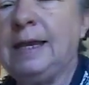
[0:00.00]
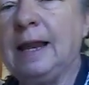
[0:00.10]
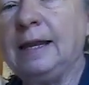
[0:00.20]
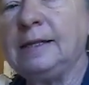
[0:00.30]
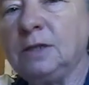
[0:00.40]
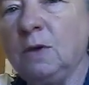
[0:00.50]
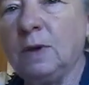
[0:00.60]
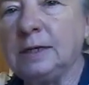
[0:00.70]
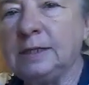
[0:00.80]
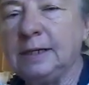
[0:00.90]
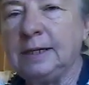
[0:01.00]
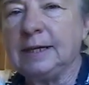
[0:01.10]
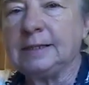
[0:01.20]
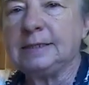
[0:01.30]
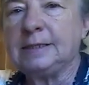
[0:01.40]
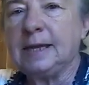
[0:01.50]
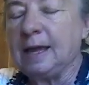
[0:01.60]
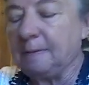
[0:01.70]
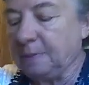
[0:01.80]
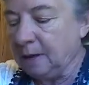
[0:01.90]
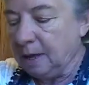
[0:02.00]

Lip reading: now let's go on to the next step.